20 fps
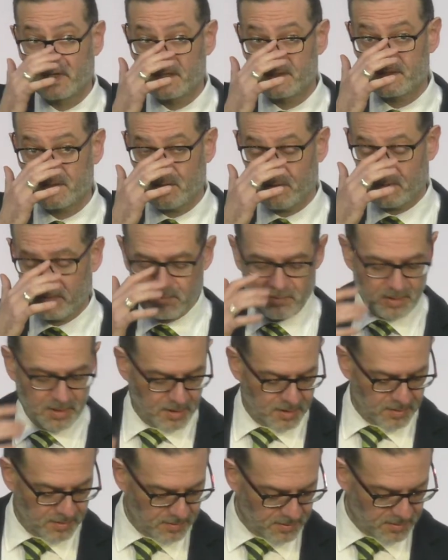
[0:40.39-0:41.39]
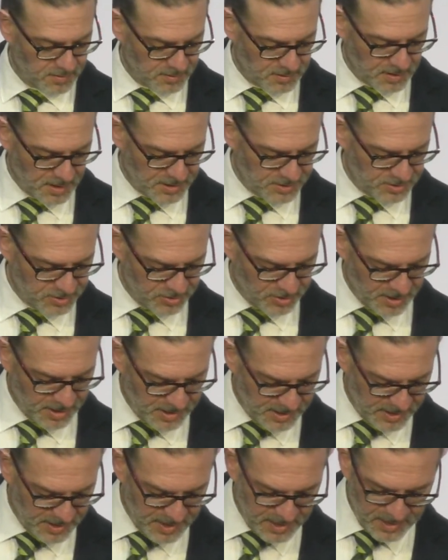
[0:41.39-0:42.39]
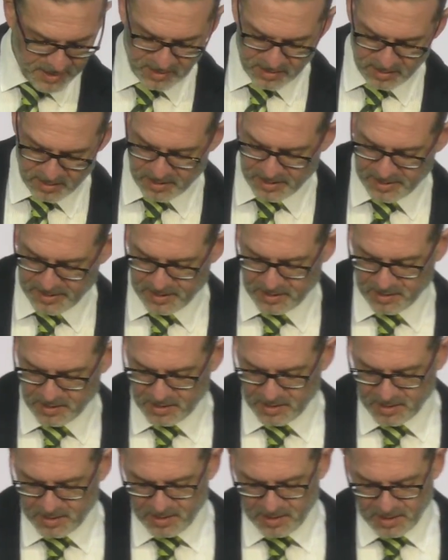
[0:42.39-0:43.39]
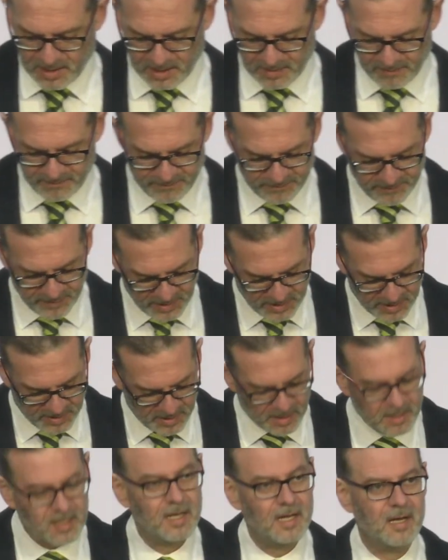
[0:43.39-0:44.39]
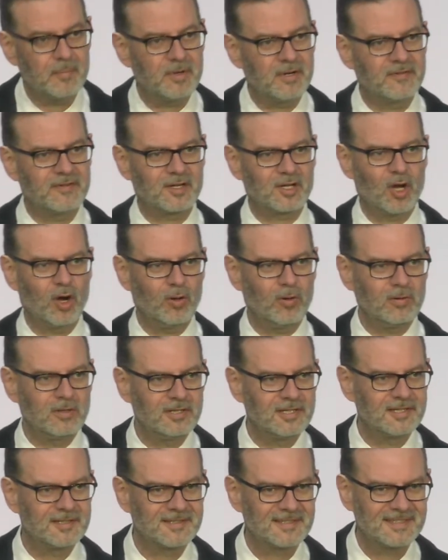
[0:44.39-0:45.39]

So, as you can hear, I have a bit of a cold,